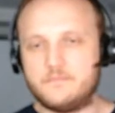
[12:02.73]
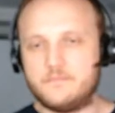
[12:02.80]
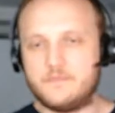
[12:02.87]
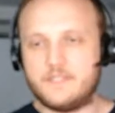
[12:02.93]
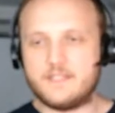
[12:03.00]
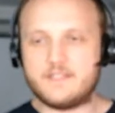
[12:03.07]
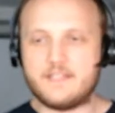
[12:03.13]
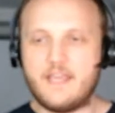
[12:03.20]

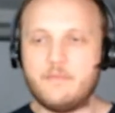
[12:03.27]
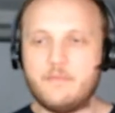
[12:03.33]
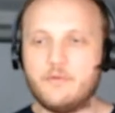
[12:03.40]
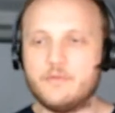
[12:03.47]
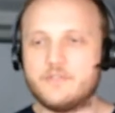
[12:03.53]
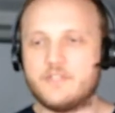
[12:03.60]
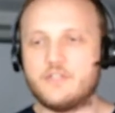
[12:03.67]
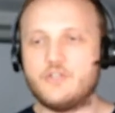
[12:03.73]

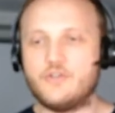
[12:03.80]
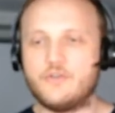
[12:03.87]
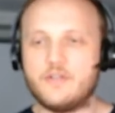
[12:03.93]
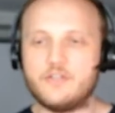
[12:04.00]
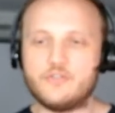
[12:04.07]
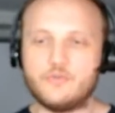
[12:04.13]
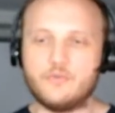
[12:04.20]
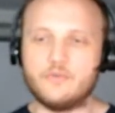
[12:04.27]
disable security
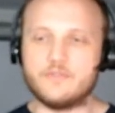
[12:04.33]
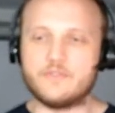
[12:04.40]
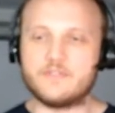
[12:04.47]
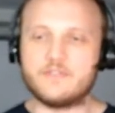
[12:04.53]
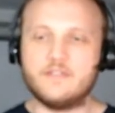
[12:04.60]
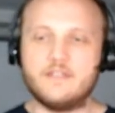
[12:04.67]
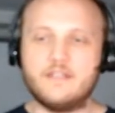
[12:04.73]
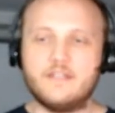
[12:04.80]

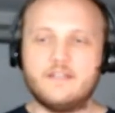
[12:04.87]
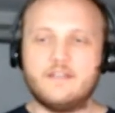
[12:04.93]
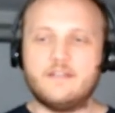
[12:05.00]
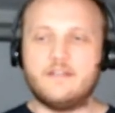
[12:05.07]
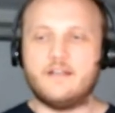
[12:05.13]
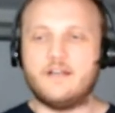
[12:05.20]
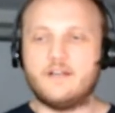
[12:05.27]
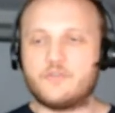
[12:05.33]
tools,
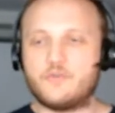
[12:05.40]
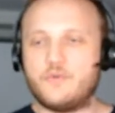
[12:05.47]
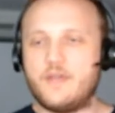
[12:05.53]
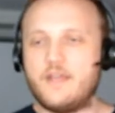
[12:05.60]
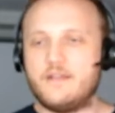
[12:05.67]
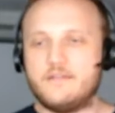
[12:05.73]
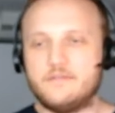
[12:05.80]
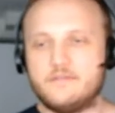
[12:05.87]

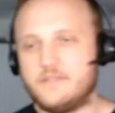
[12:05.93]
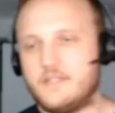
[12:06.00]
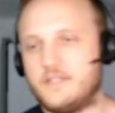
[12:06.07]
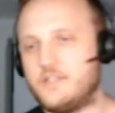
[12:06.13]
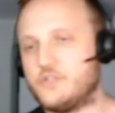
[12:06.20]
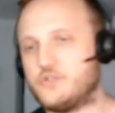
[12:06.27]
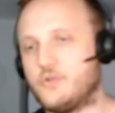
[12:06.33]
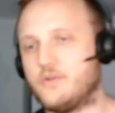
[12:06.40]
create
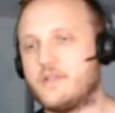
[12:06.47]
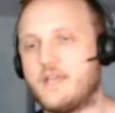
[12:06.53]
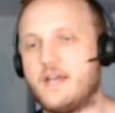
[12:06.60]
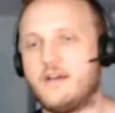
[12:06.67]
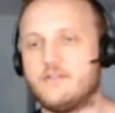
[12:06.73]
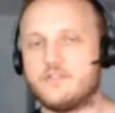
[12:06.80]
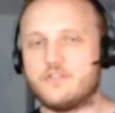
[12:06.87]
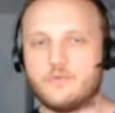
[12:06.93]
additional
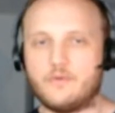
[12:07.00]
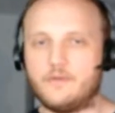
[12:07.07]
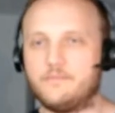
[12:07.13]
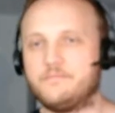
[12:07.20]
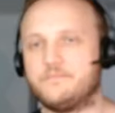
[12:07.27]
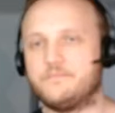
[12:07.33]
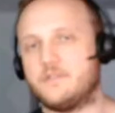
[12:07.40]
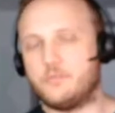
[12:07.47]
accounts, or
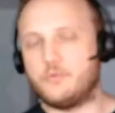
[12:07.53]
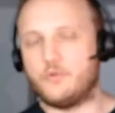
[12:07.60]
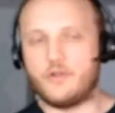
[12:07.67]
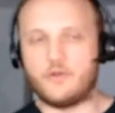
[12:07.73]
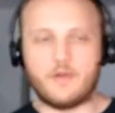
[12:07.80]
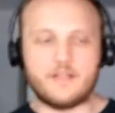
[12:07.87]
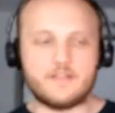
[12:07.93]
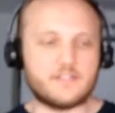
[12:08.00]
deploy
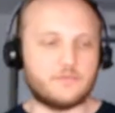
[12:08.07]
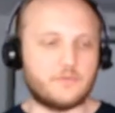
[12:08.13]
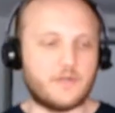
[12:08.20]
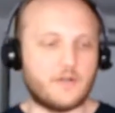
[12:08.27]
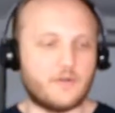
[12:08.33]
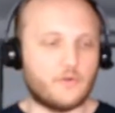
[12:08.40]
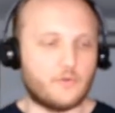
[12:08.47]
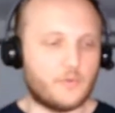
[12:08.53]

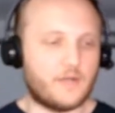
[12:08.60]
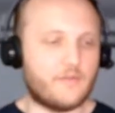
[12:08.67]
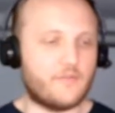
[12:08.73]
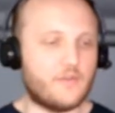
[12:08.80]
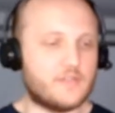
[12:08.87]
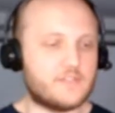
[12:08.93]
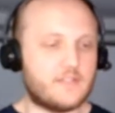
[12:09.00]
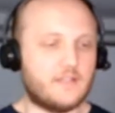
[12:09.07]
ransomware, or whatever
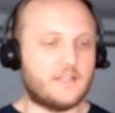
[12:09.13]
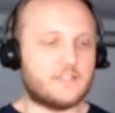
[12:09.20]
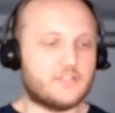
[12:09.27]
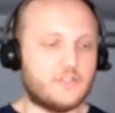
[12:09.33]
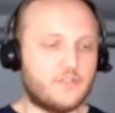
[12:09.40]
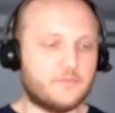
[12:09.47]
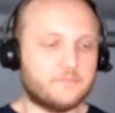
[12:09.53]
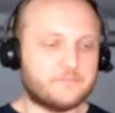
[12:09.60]
else they like to do.